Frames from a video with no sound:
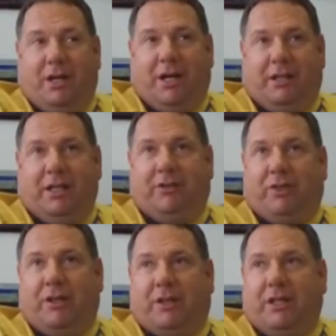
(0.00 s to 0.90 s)
I think
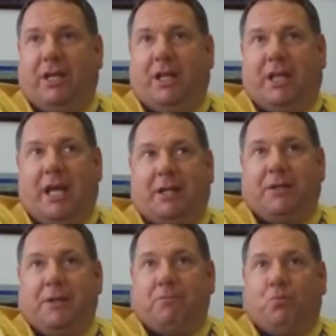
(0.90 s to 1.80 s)
it's a thing
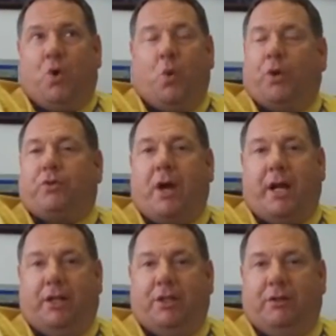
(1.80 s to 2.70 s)
that what we're
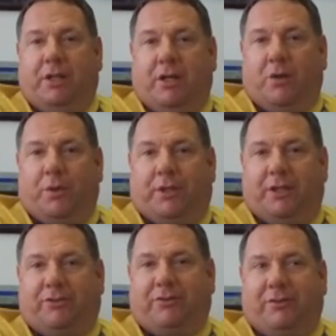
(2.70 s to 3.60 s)
trying to do here with
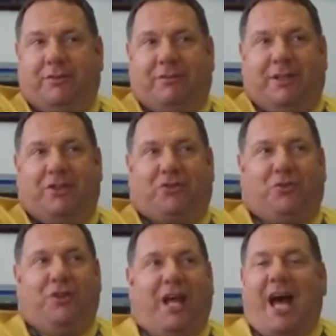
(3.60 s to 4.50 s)

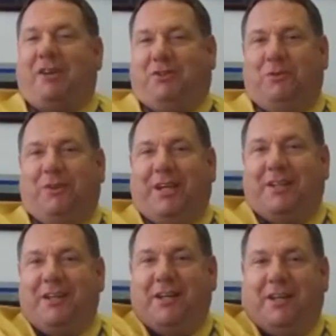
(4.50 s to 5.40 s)
this nice
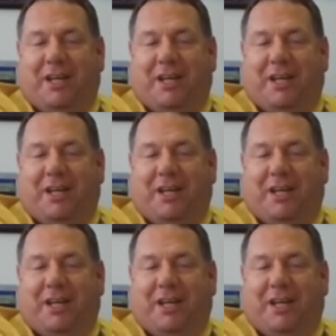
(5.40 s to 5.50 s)
event